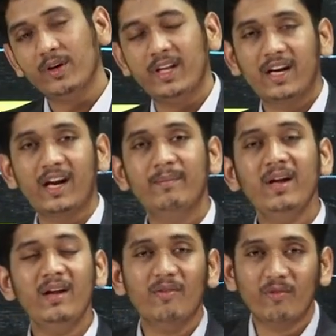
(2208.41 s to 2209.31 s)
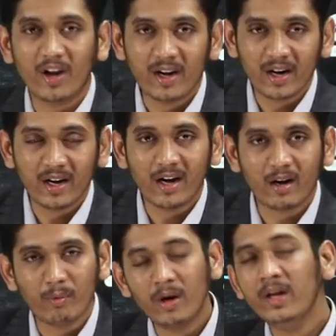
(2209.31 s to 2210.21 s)
There can be one
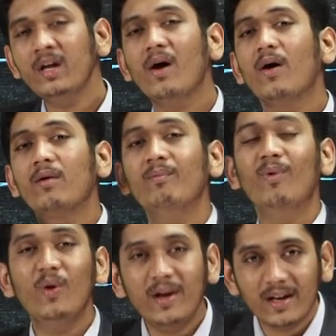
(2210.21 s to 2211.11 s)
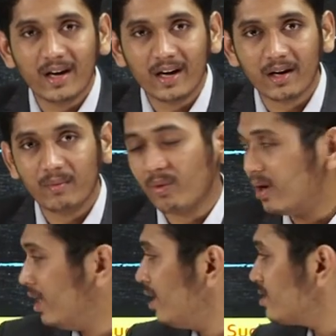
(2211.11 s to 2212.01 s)
regulatory body or more regulatory
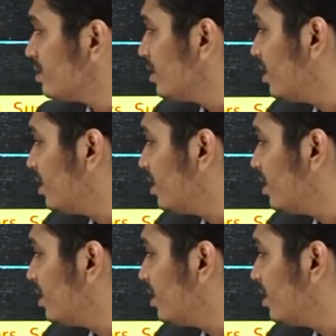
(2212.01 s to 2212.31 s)
bodies.